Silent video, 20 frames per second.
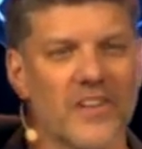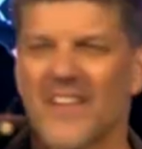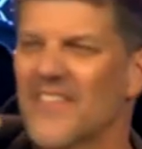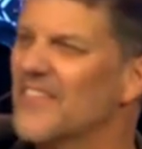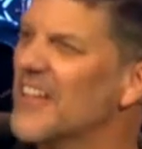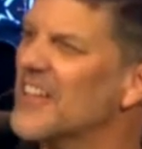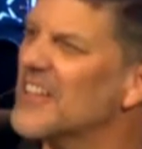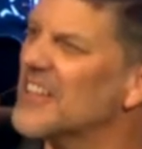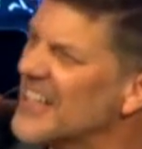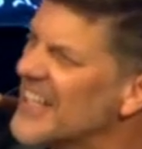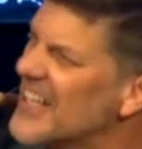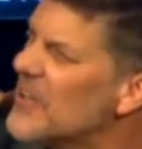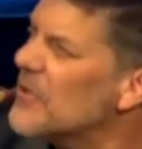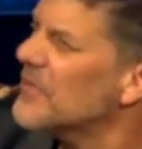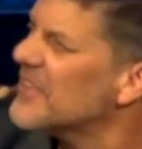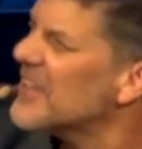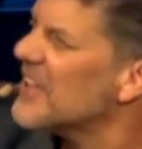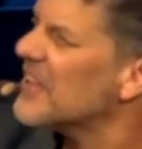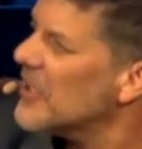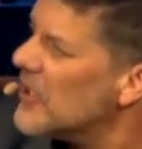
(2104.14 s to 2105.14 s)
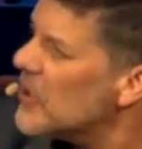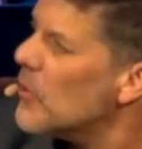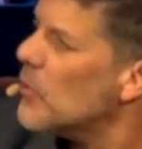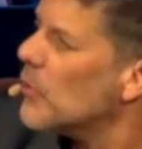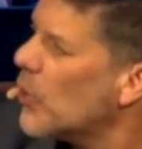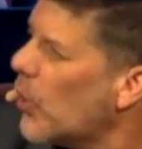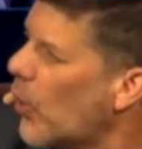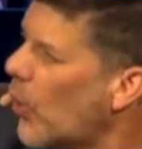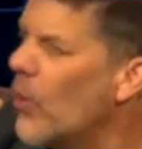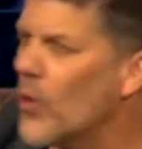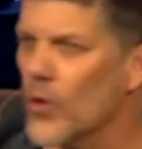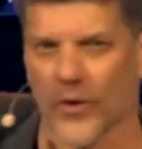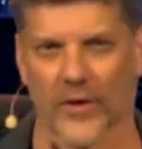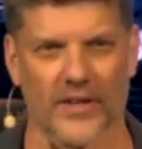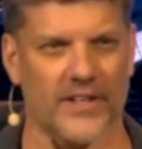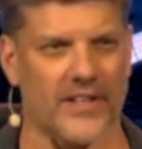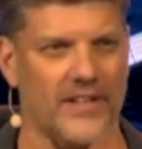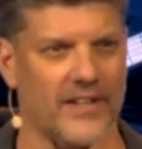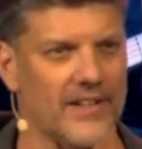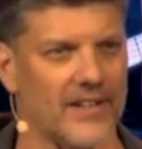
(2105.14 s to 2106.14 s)
The little
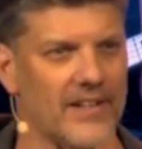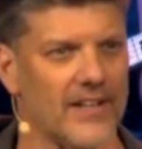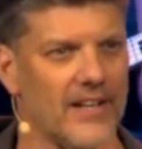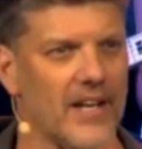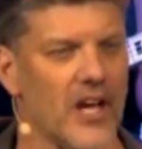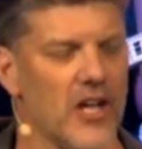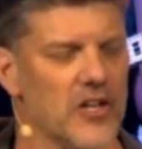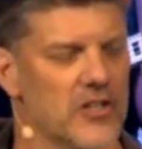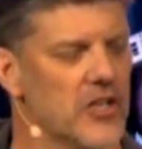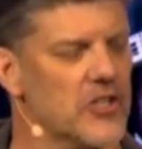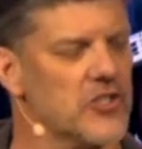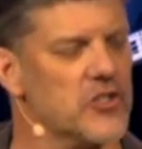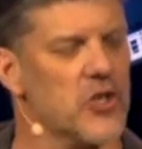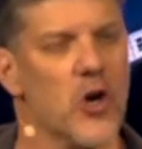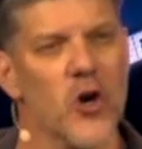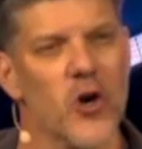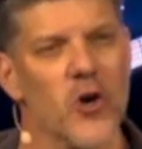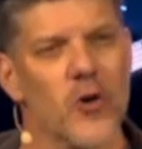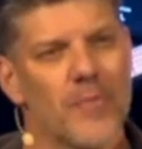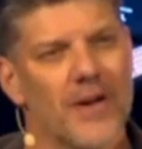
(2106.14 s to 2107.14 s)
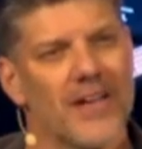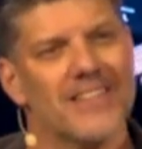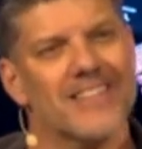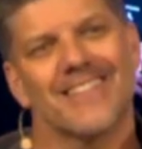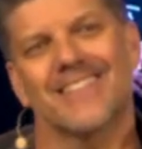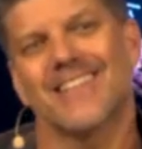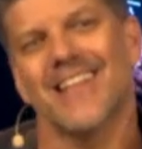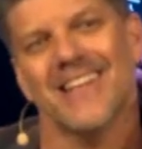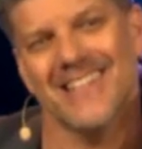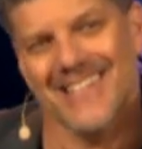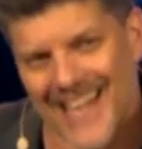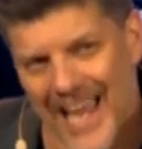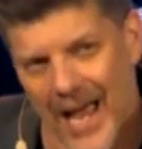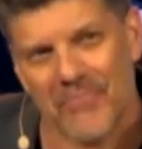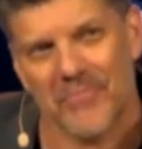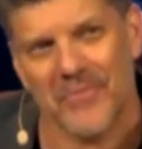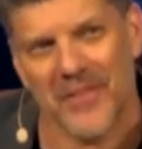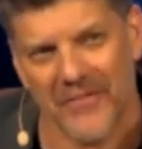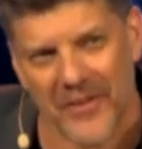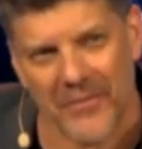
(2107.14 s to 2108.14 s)
cork determines the
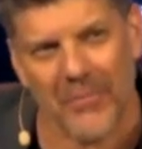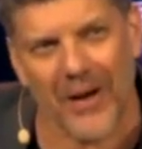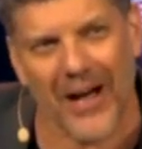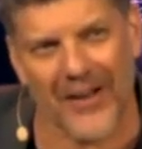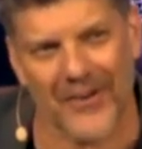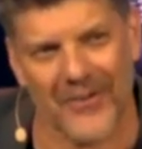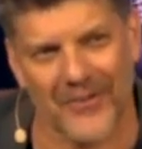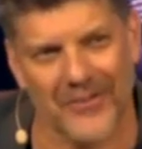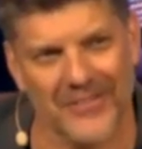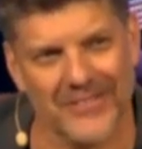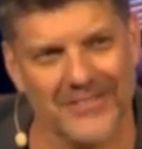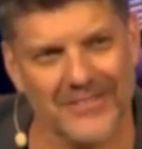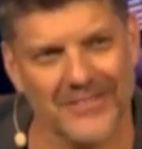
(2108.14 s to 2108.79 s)
depth of the bottle.